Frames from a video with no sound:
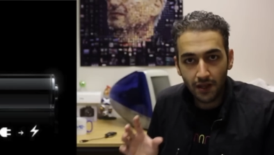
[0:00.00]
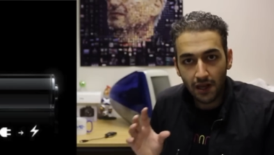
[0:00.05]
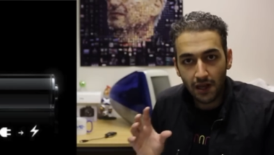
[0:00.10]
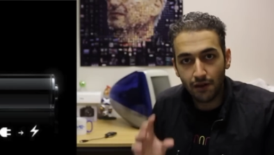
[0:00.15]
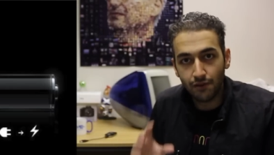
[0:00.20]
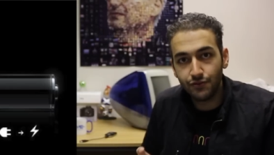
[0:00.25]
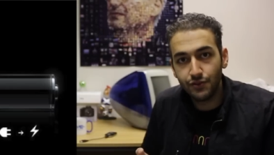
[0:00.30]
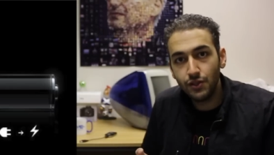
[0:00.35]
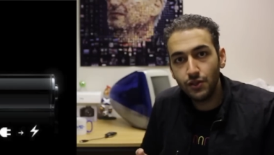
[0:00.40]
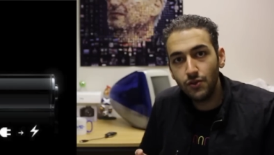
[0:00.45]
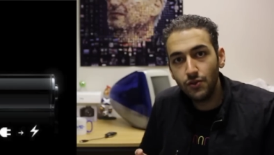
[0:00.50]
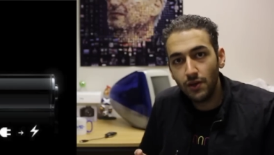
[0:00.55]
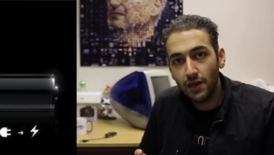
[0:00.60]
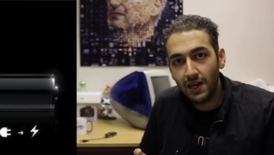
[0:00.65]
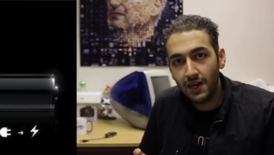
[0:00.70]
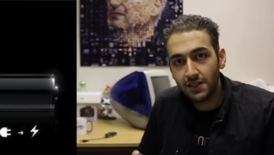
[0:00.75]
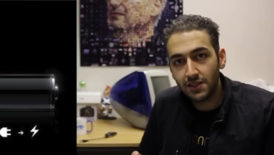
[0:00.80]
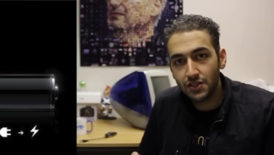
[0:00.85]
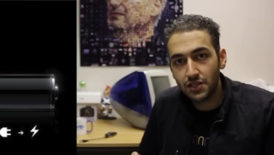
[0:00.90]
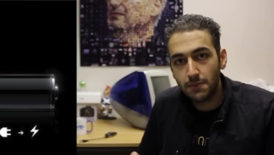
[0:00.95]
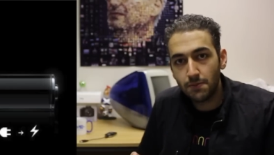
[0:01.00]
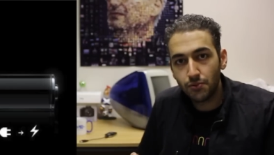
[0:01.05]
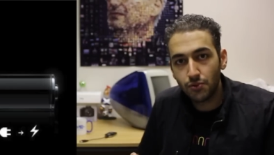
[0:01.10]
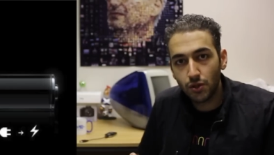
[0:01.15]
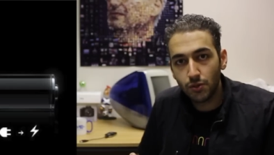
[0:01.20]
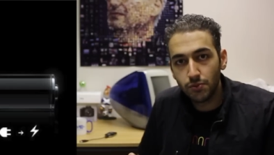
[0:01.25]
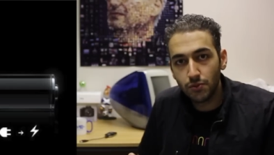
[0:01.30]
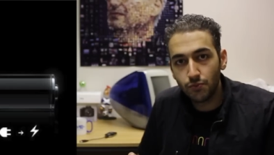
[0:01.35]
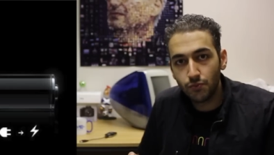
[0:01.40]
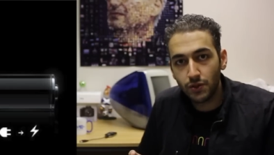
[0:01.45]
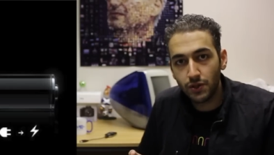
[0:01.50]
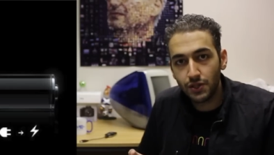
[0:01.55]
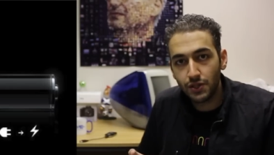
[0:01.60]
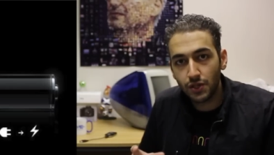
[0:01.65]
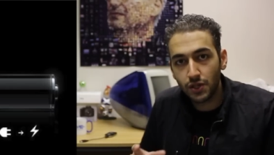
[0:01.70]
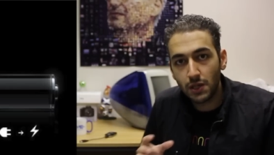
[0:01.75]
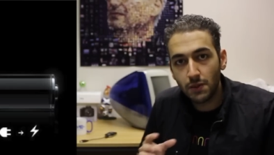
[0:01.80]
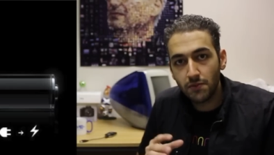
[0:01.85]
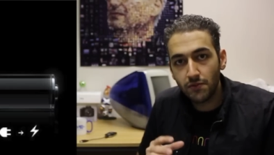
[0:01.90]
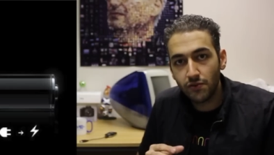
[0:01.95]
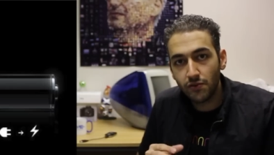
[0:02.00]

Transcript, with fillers: Have you had the same problem where you're coming